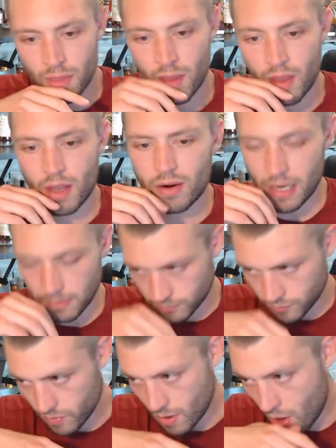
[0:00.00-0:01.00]
All right.
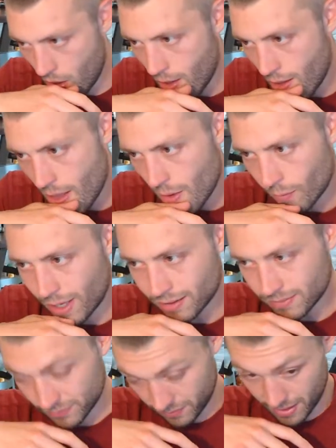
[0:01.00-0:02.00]

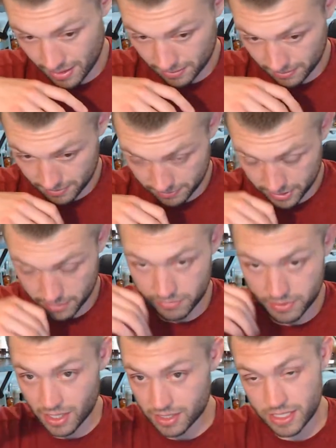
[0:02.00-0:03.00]
Well, some
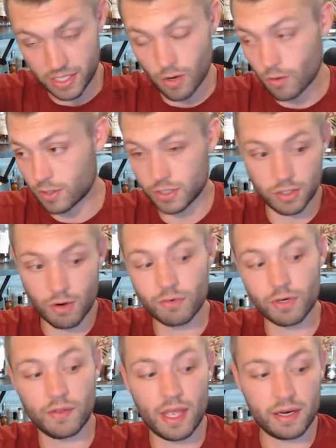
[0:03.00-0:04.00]
dusty oak took over
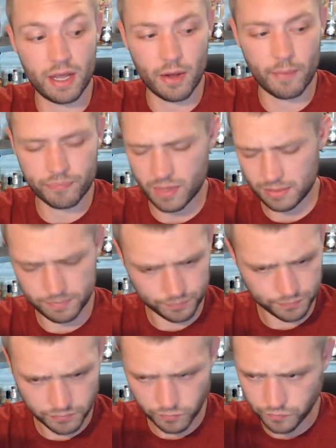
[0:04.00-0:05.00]
on that now.
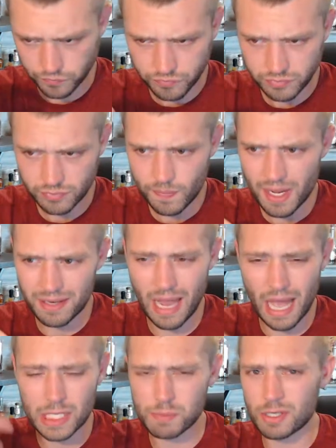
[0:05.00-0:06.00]

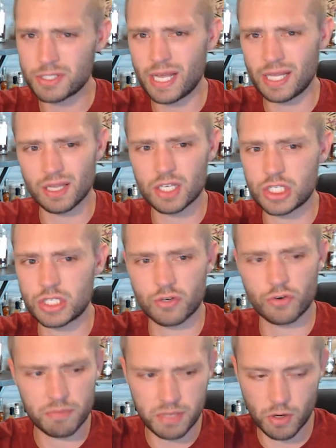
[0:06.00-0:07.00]
Not as much that luscious
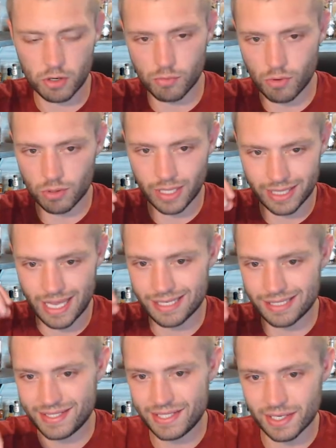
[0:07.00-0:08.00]
creamy oak, more like
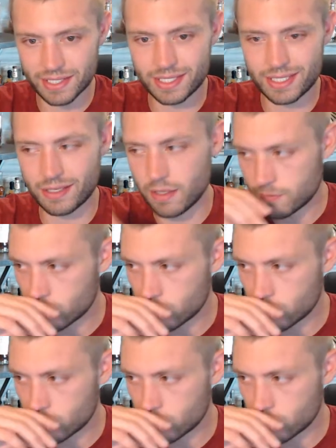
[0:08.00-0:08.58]
that dusted,